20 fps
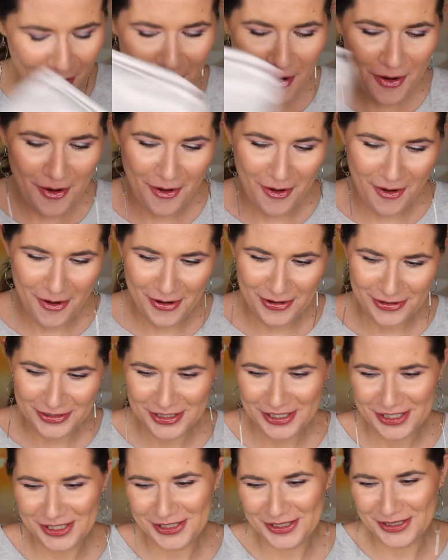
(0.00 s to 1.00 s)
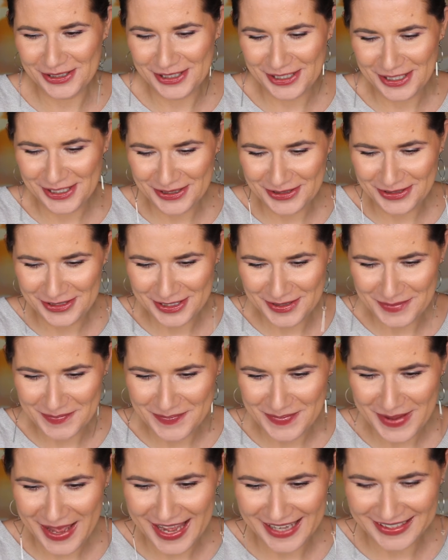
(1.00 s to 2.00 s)
Oh, she's so cute. She
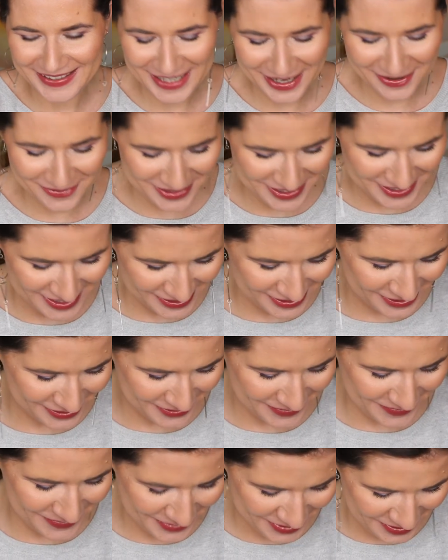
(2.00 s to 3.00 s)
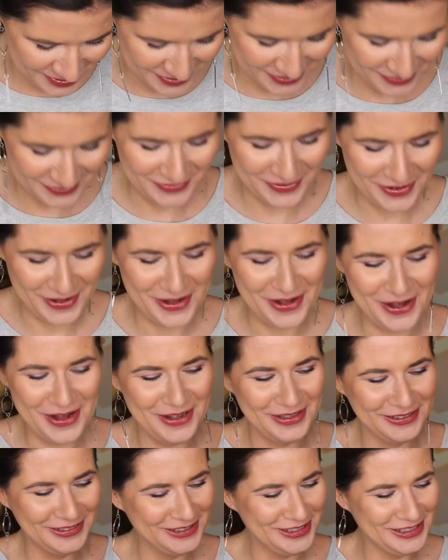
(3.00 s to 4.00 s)
packed everything so
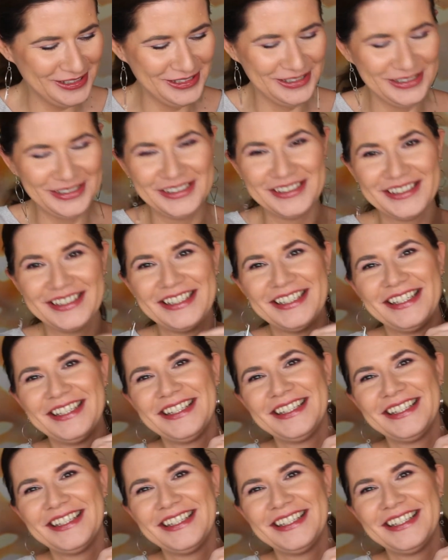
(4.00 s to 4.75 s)
beautiful. Look.